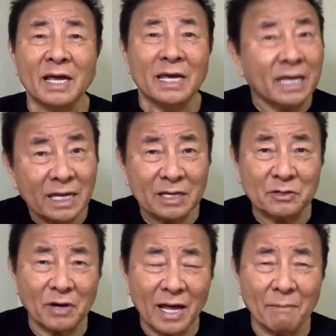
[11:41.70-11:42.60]
he
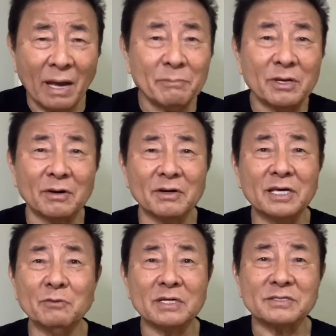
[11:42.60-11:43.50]
clapped, and,
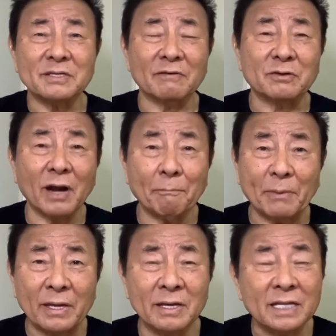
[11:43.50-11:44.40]
he was
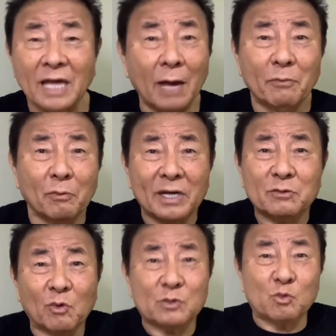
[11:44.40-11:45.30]
clapping, and everybody
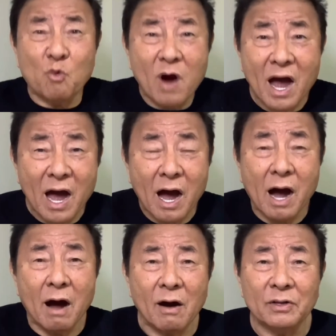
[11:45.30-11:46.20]
was, wow,
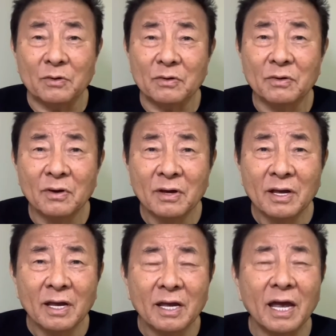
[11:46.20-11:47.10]

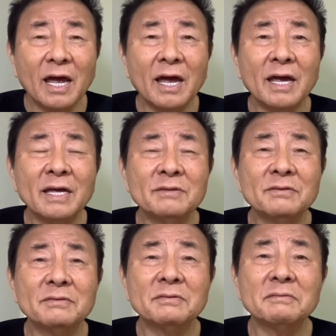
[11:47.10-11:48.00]
And
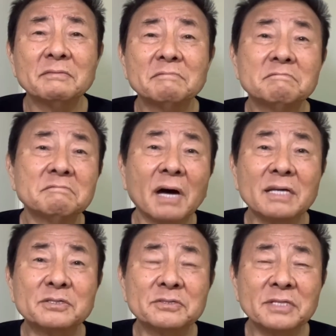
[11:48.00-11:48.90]

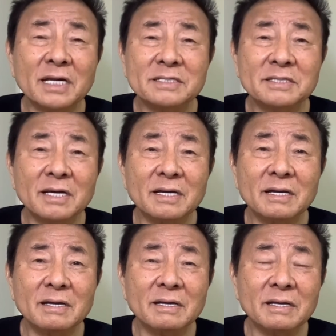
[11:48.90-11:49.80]
as soon as
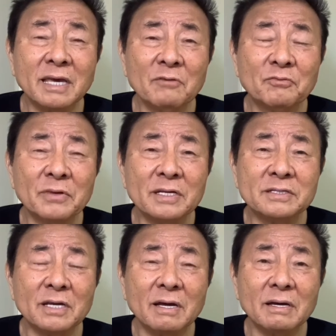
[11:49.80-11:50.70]
Ken
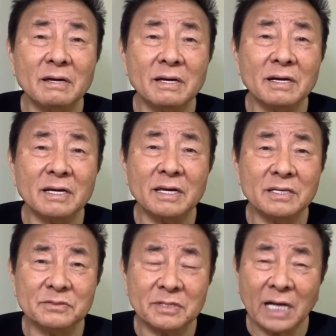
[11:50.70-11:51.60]
finished
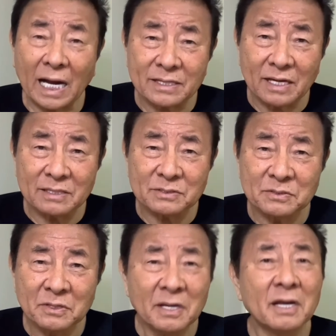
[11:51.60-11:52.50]
his katas,
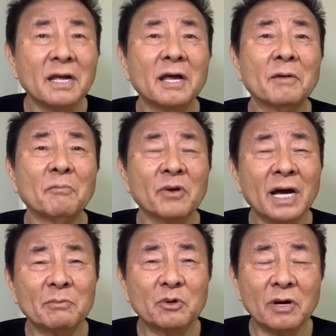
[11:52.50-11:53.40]
And
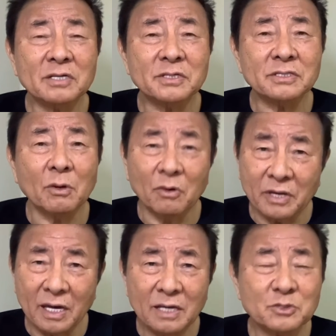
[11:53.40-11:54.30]
Monahan Goran said,
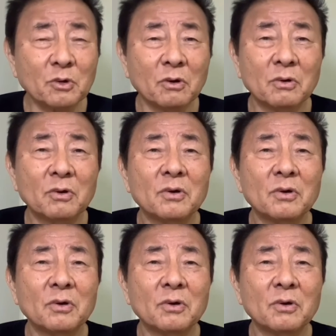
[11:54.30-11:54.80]
okay, sure.